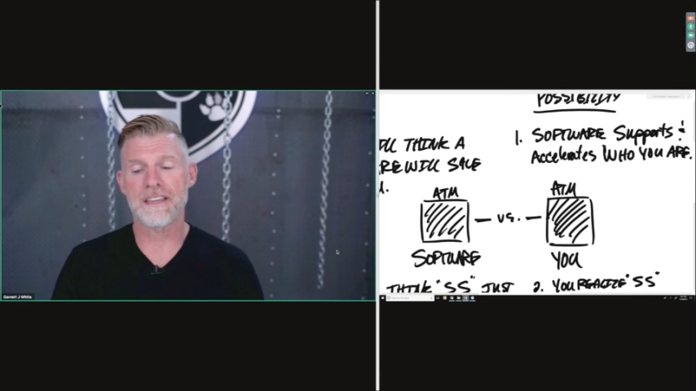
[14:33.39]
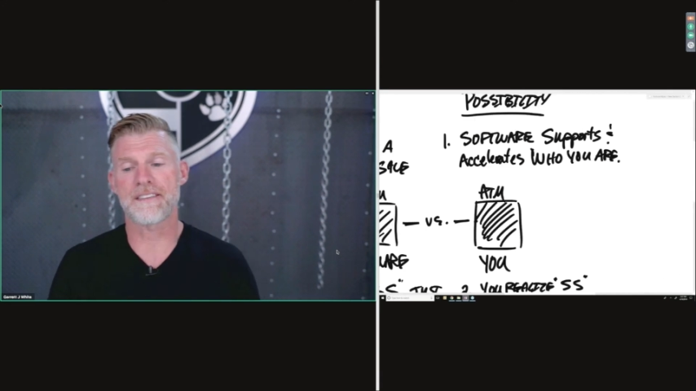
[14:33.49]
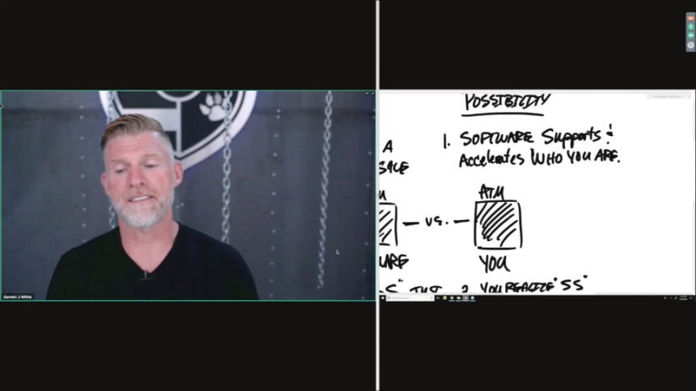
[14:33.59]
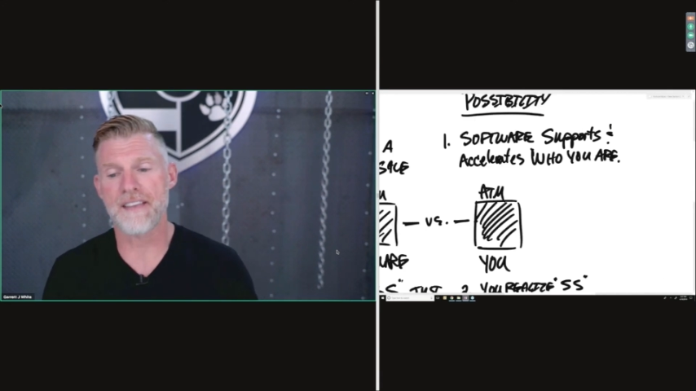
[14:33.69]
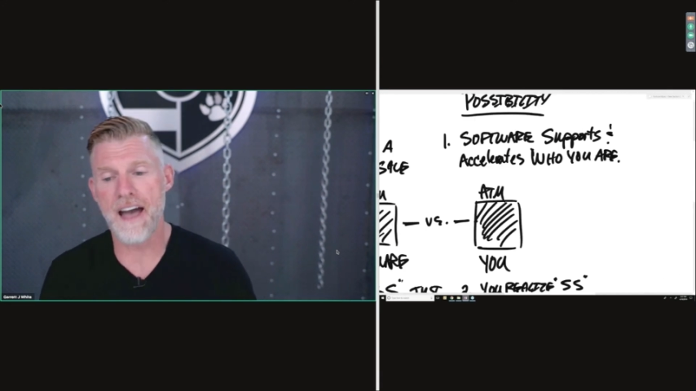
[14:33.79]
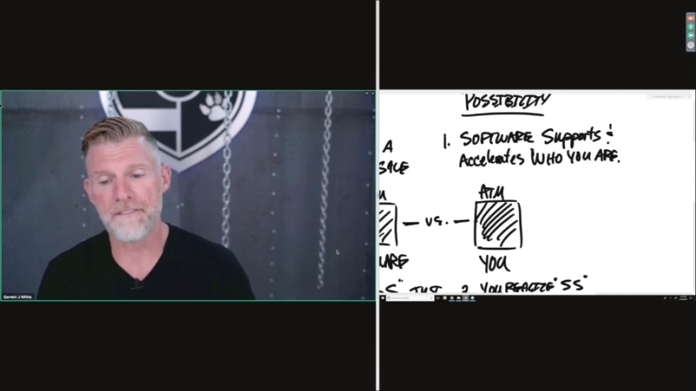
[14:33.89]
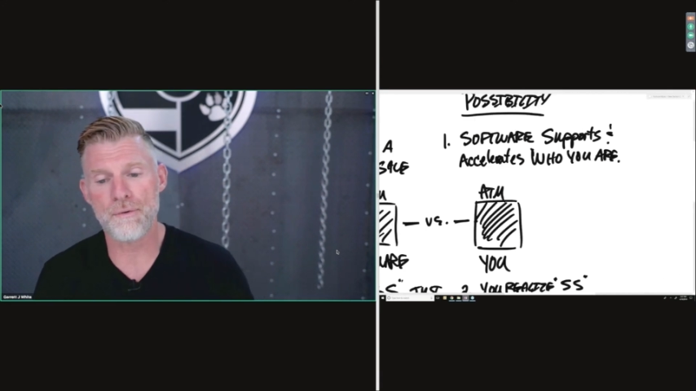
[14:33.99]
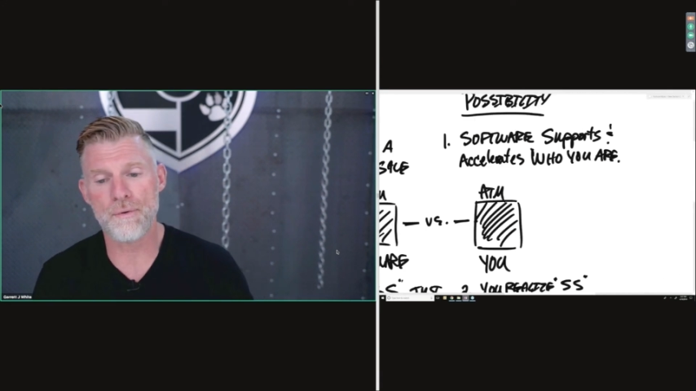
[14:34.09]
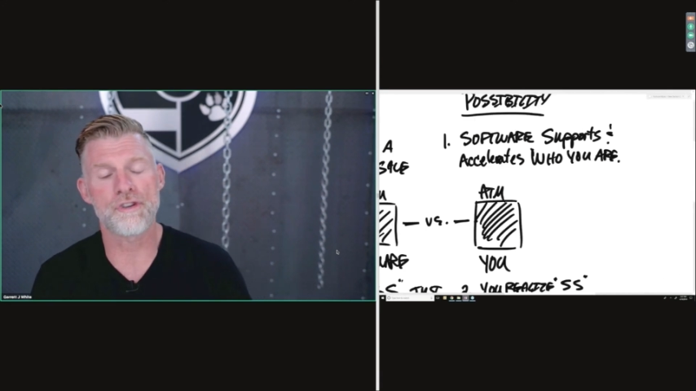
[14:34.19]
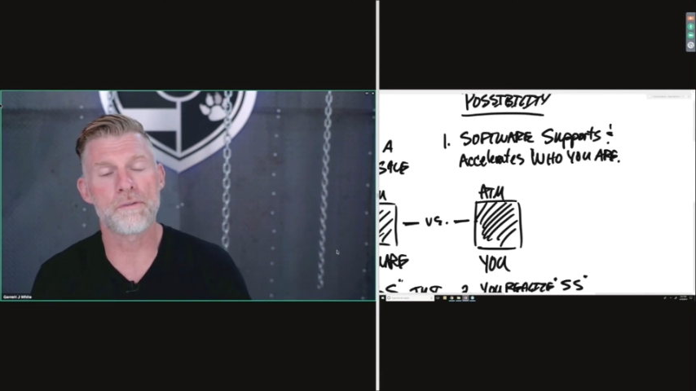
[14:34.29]
is that
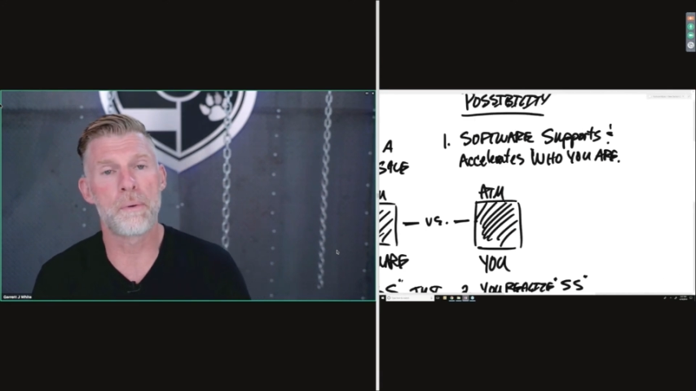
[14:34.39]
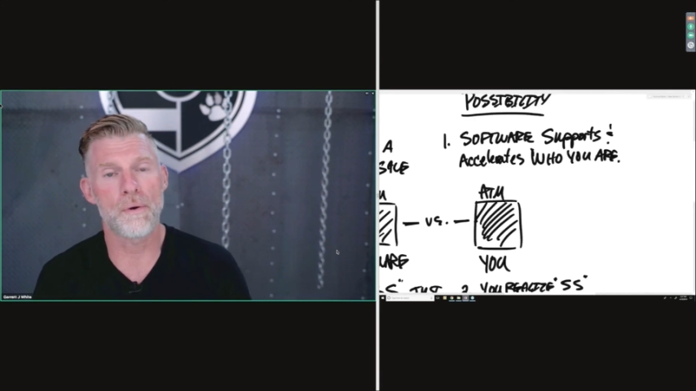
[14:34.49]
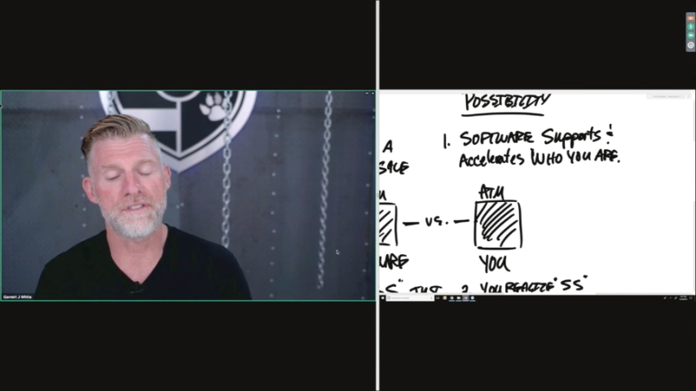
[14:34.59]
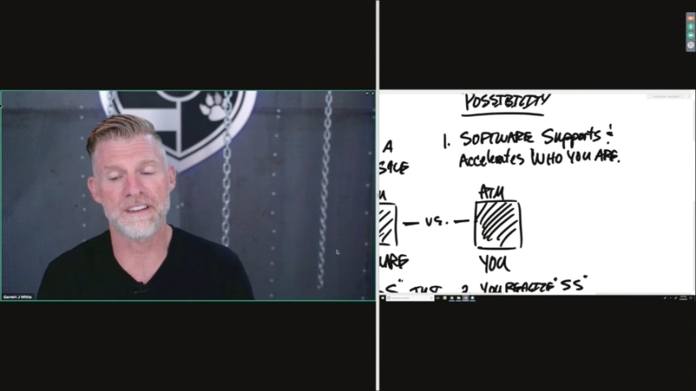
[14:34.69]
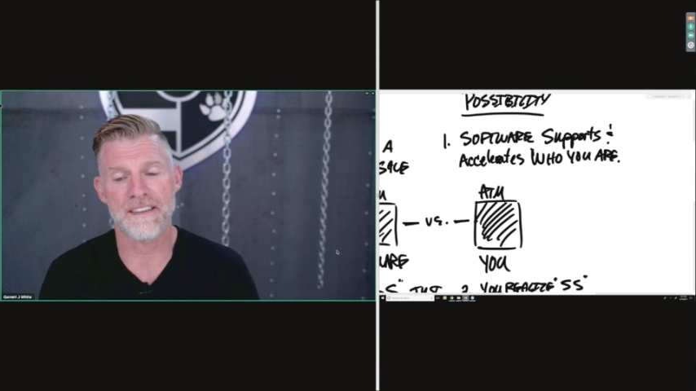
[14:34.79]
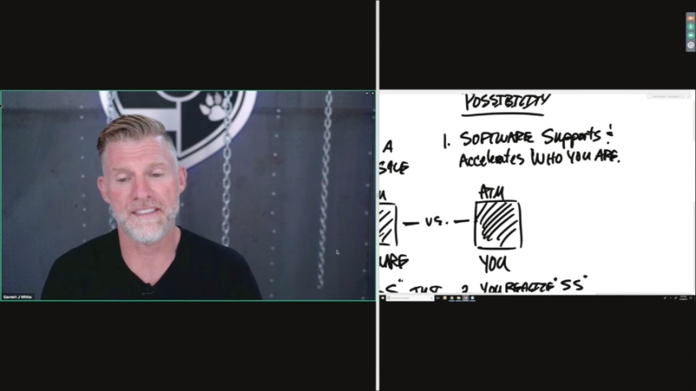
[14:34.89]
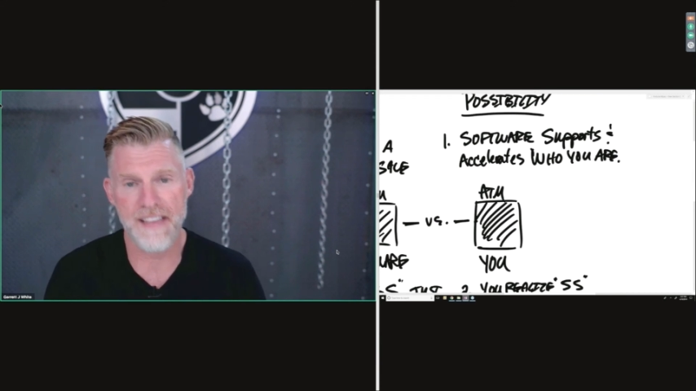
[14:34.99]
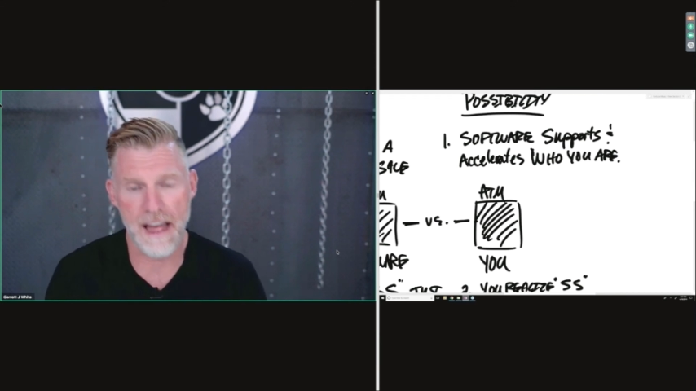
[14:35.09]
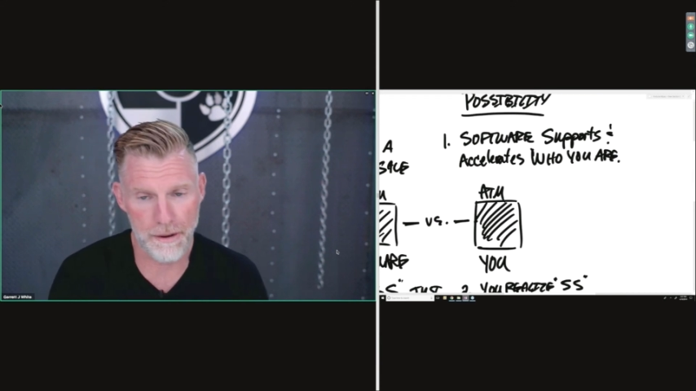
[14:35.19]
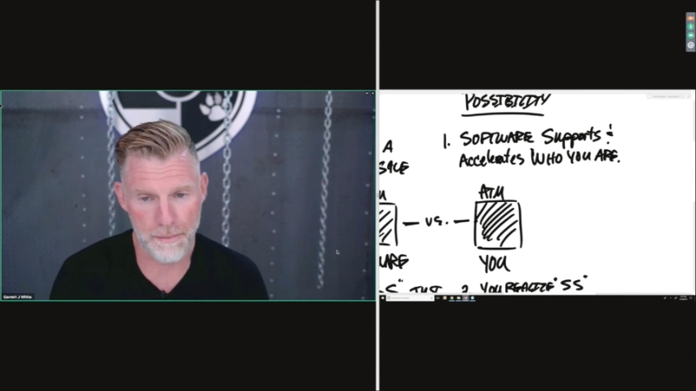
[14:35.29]
software supports and
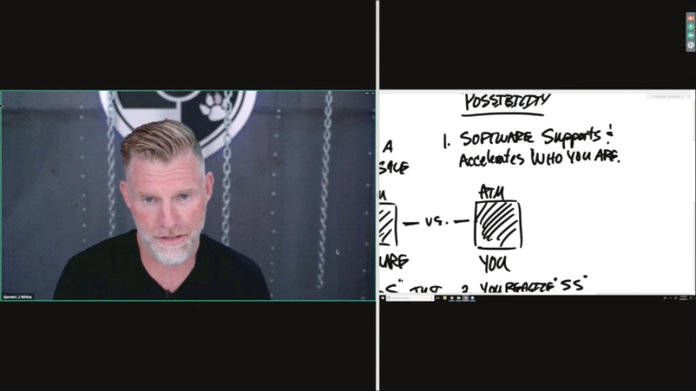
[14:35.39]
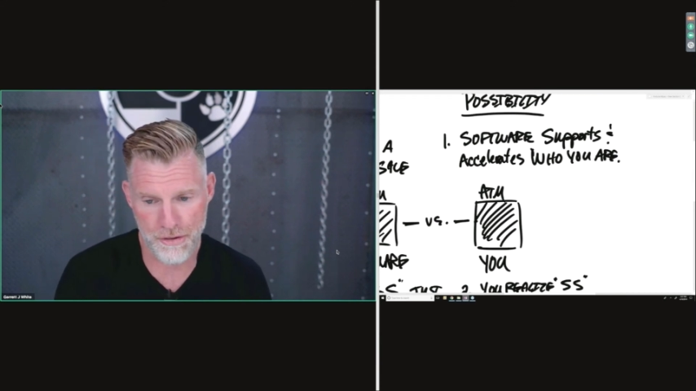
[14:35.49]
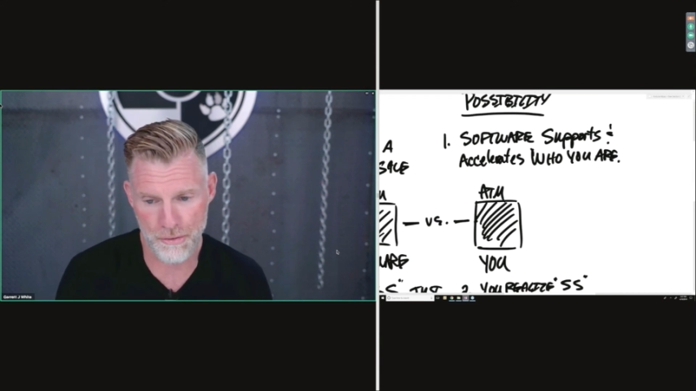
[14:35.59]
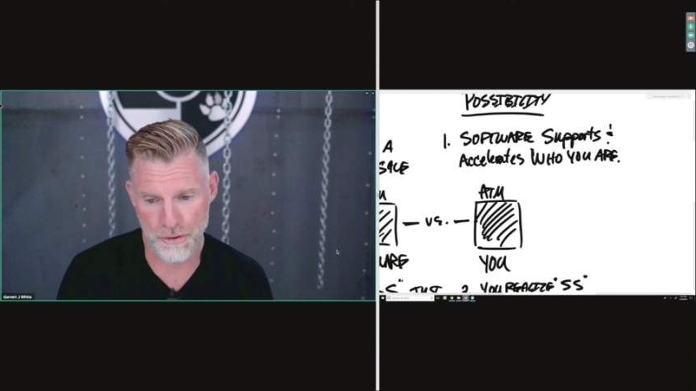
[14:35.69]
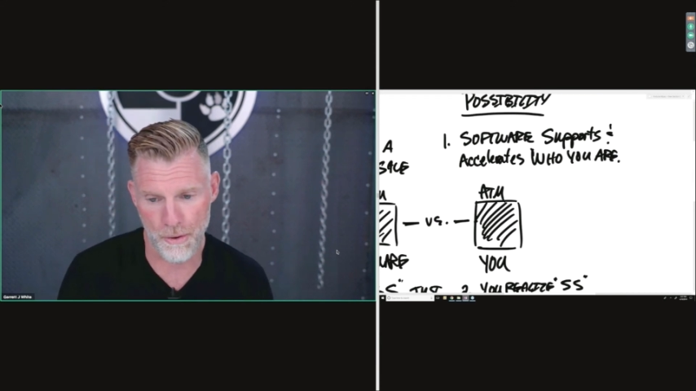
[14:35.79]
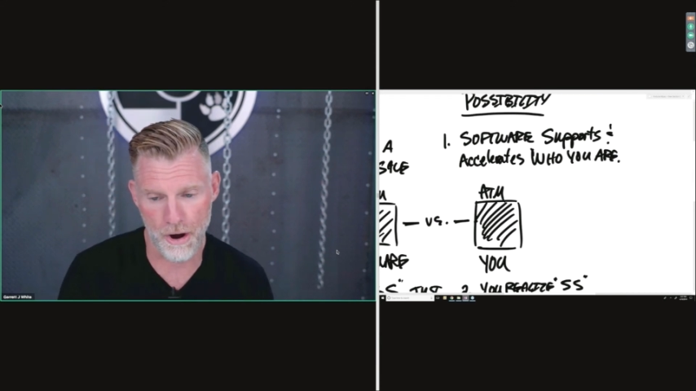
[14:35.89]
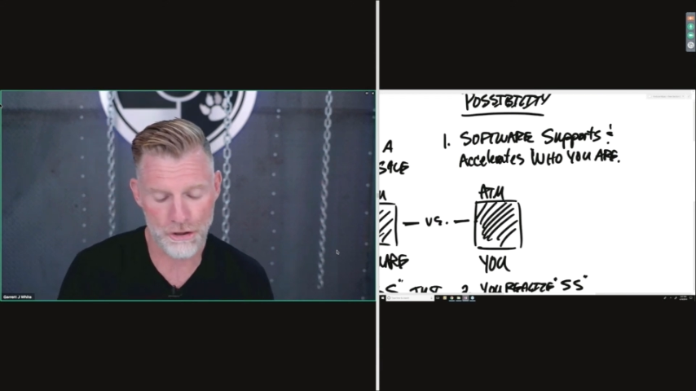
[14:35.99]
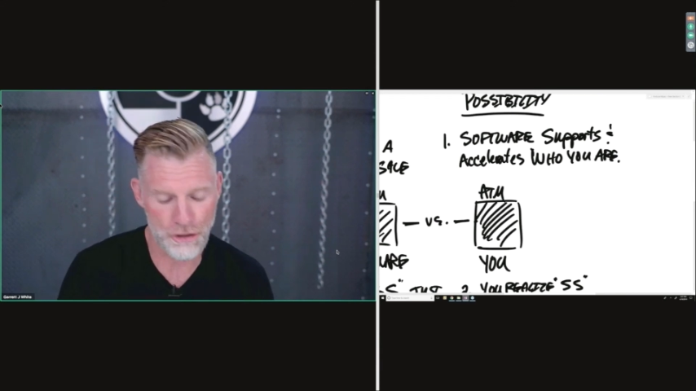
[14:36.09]
accelerates who you are.